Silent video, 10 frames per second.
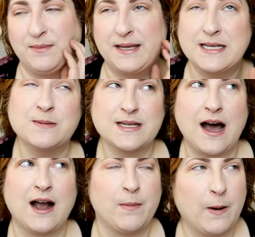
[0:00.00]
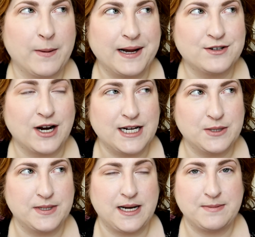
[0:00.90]
place we'll talk about when I tried
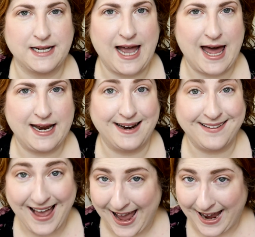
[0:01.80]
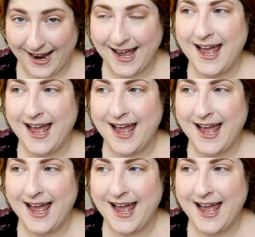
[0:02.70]
to adopt a cat in LA,